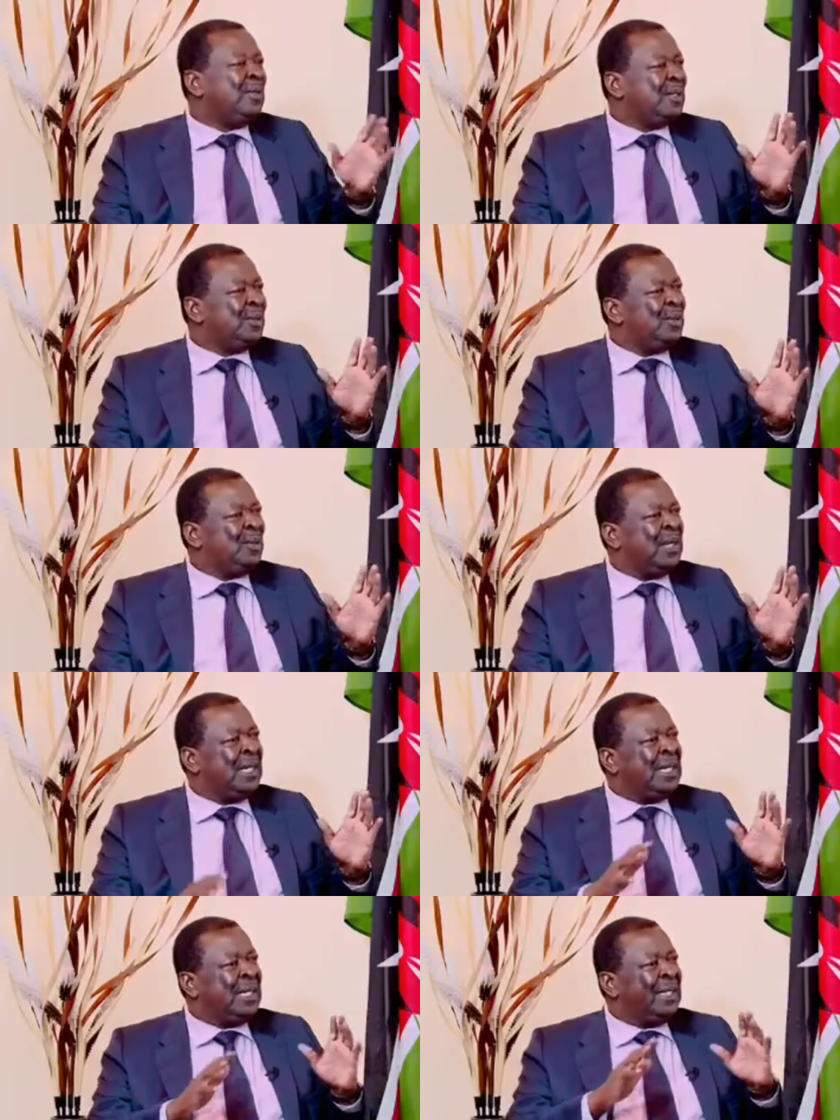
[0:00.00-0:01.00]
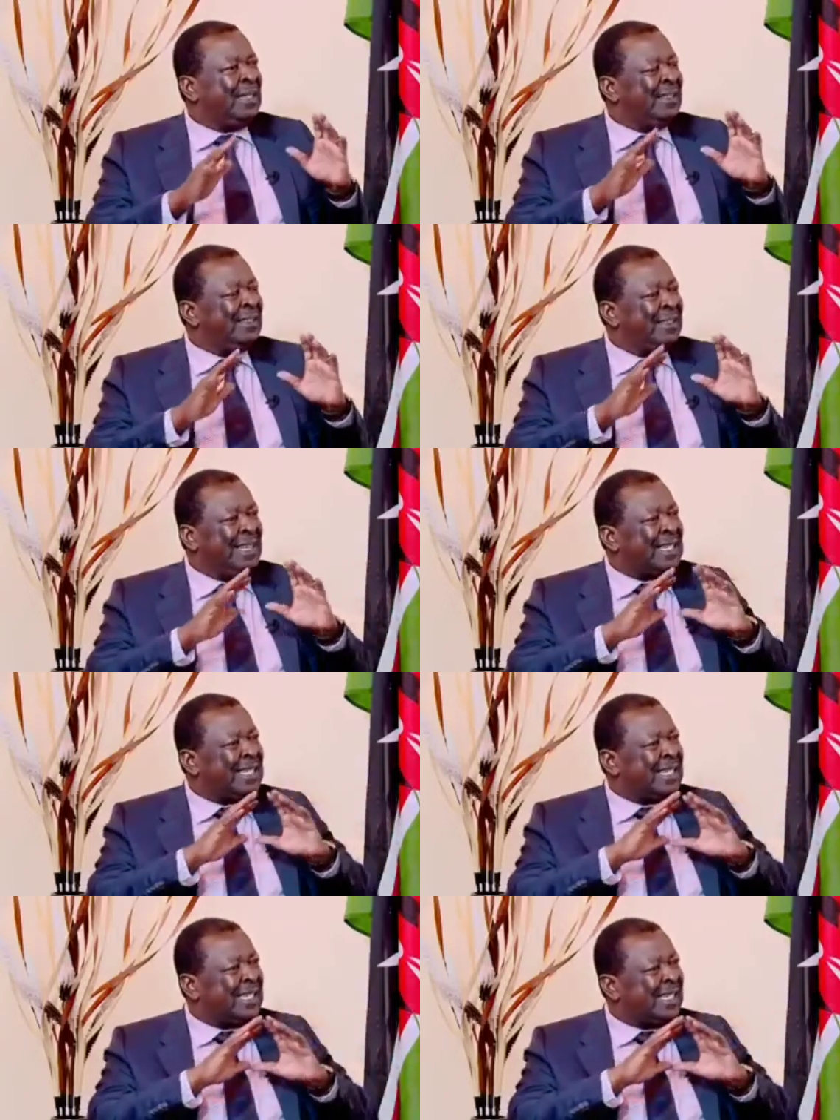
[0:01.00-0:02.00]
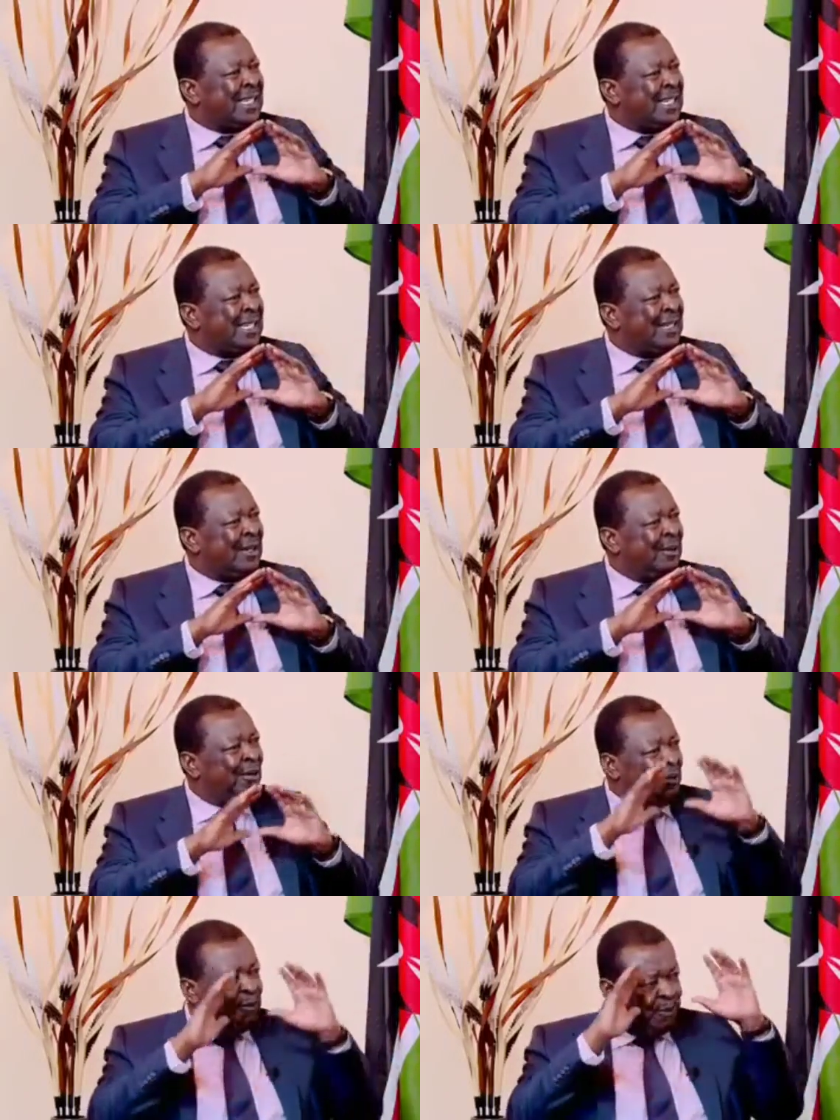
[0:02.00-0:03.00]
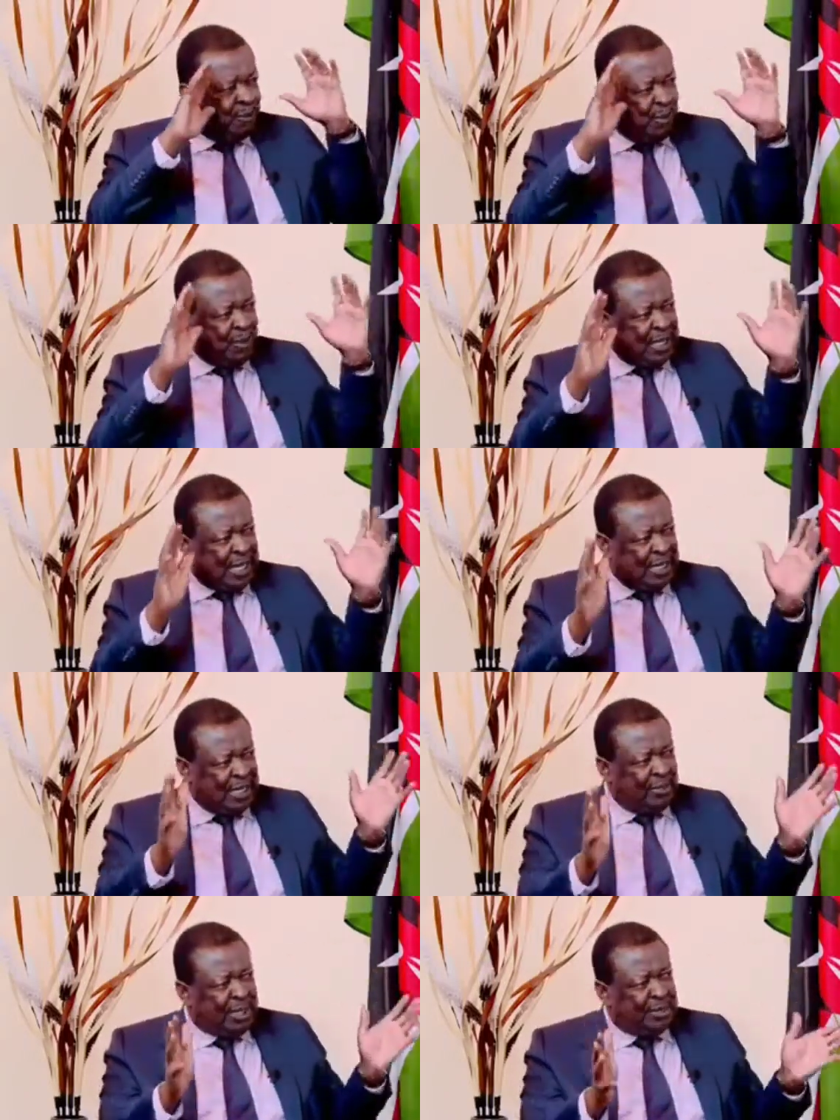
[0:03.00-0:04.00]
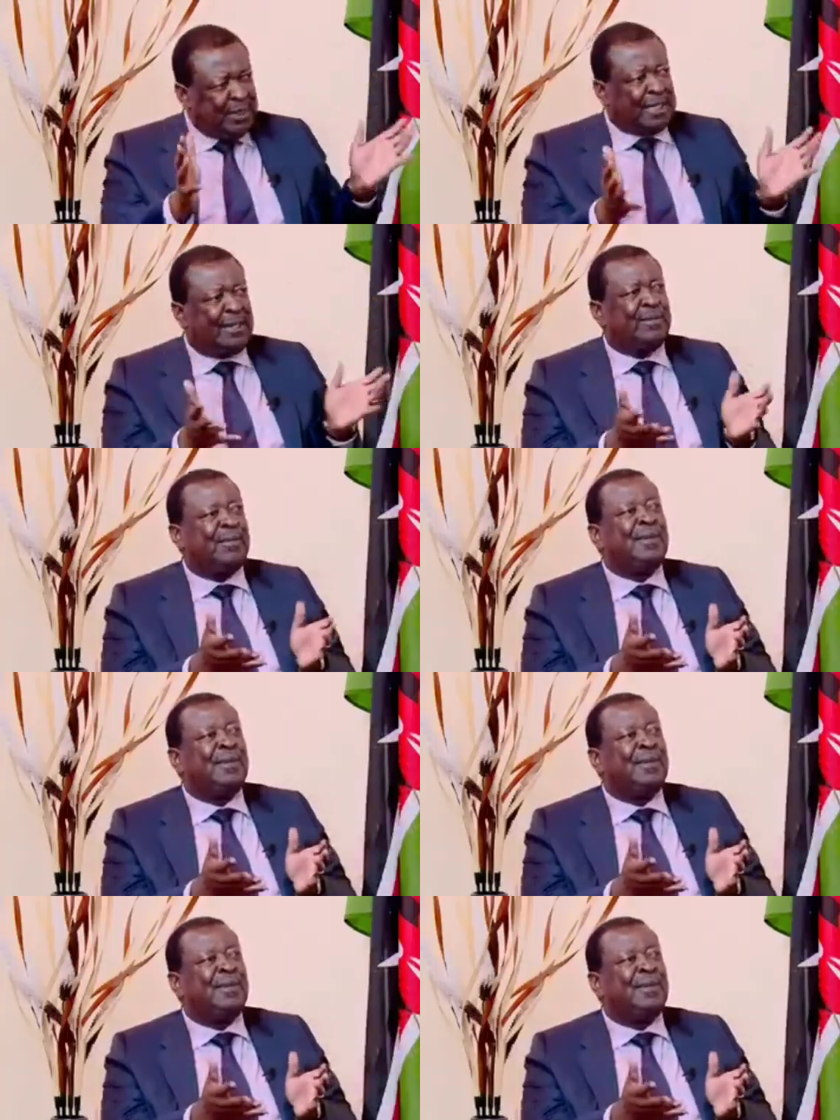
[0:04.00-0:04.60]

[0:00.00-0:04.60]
So just put that in perspective.